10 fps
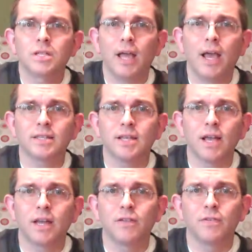task
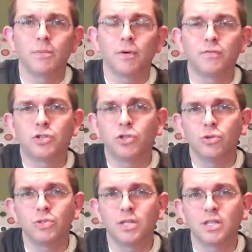ahead of him of
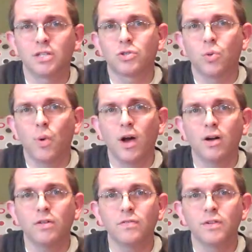choosing these
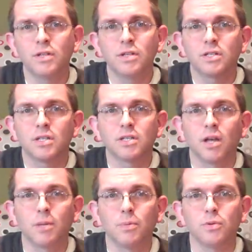12
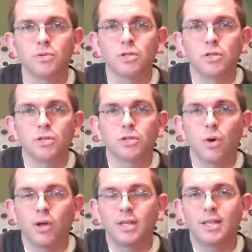disciples.
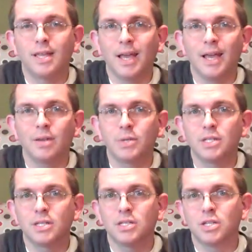So again, we
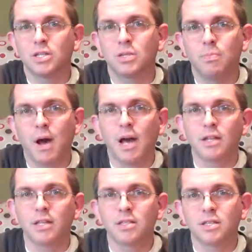see Jesus
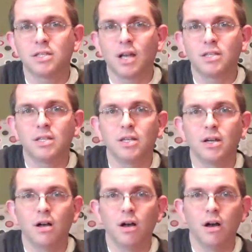modeling this
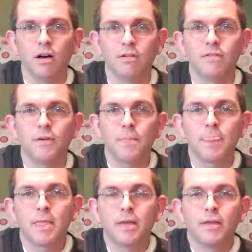idea of,
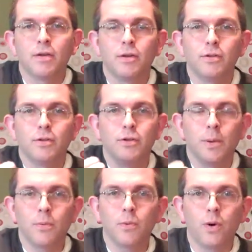
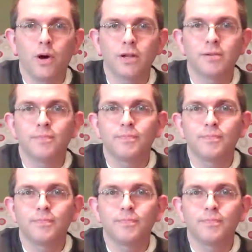number 1,